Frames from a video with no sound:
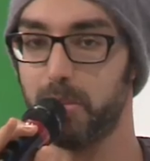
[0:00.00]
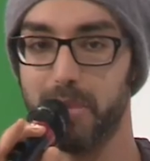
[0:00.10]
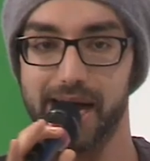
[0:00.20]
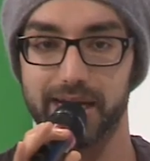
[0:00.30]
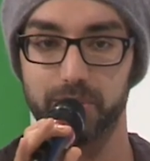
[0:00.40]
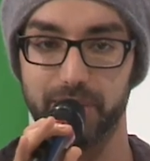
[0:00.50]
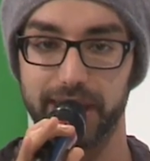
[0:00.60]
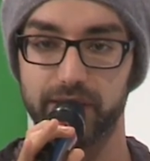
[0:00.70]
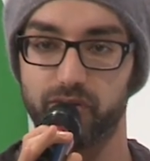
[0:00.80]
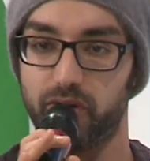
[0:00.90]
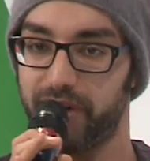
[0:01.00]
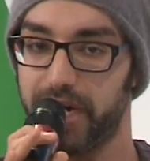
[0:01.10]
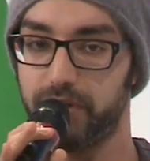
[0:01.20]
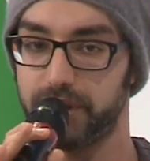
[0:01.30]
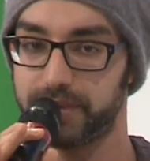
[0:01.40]
a marketplace for
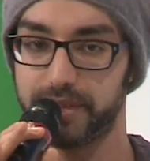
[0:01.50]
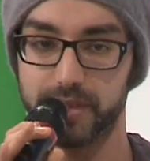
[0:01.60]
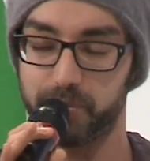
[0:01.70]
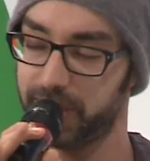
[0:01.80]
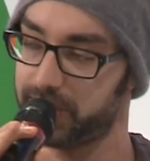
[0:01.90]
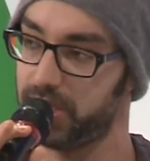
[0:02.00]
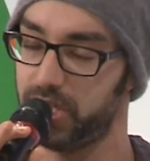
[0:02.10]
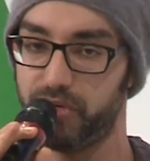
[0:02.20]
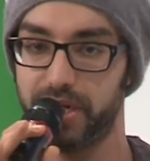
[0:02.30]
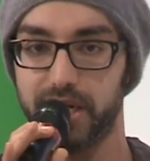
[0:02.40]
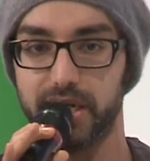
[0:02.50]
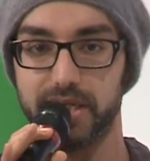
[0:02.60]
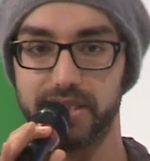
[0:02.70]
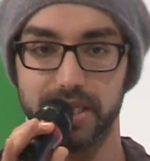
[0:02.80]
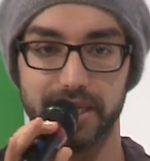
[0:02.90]
viruses, bacteria,
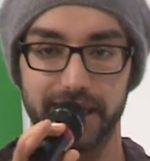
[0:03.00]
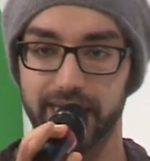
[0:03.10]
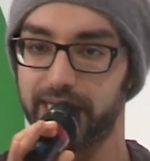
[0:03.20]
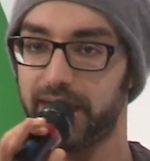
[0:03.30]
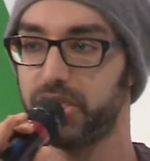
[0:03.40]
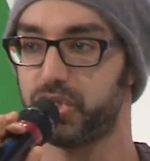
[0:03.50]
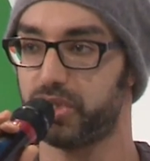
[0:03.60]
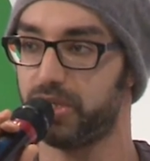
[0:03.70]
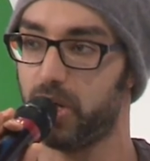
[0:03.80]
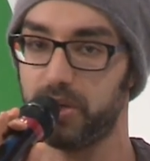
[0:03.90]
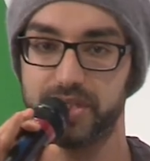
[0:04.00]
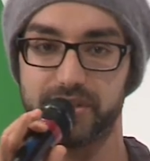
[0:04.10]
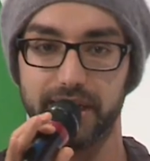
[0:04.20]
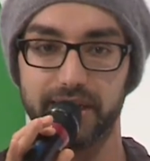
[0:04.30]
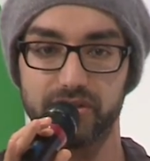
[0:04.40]
DNA culture, all these
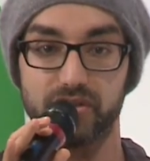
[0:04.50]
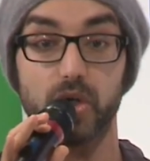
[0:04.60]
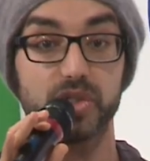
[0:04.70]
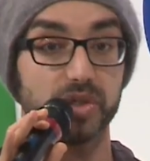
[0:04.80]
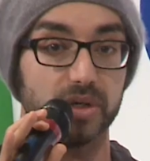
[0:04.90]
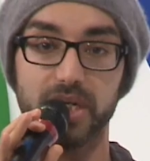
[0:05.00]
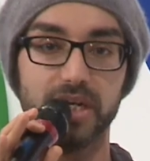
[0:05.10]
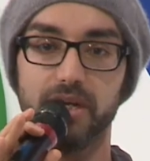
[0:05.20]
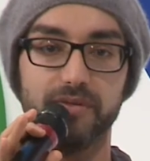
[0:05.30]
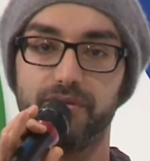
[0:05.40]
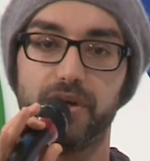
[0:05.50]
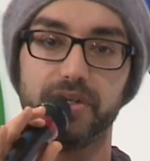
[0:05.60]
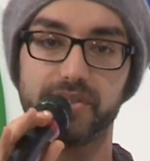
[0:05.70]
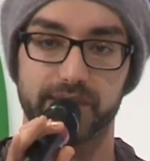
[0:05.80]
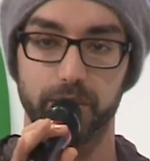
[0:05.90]
things is also very
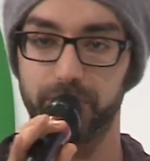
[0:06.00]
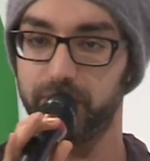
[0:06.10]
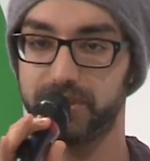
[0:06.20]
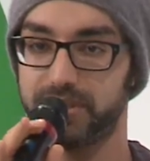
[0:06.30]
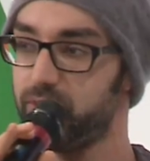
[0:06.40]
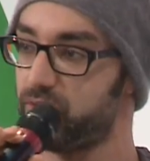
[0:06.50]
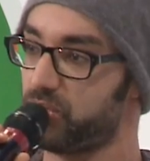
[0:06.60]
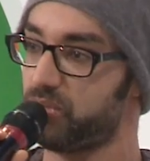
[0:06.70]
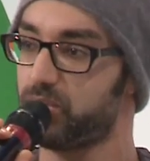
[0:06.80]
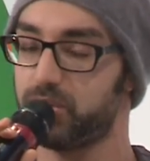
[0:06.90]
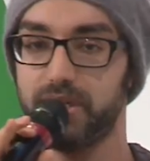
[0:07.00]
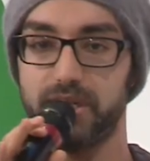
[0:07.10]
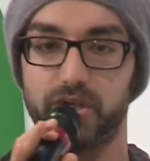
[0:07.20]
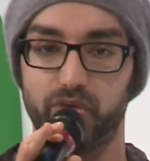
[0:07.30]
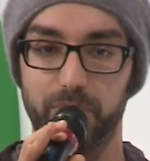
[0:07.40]
simple. It sounds
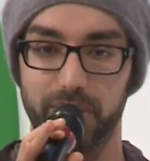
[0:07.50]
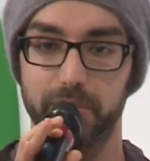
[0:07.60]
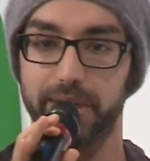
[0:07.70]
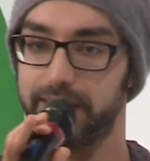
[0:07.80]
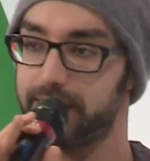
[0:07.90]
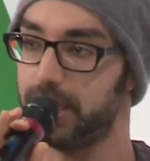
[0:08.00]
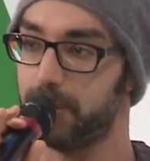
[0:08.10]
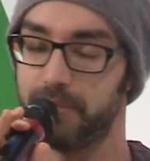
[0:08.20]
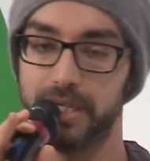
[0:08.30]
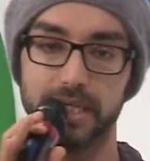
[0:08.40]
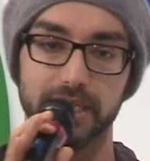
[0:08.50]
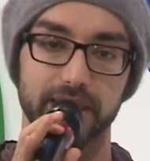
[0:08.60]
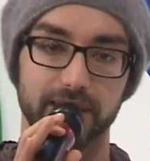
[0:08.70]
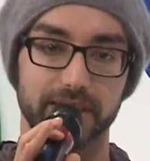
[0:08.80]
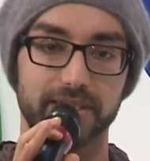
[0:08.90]
creepy, but
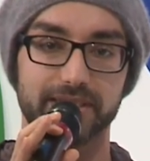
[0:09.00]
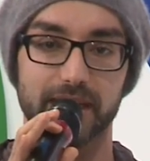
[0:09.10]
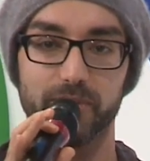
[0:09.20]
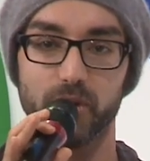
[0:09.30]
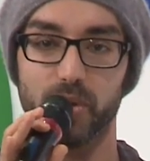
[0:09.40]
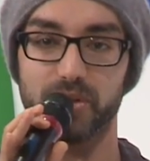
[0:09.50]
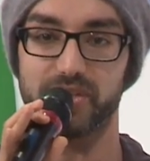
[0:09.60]
this is something what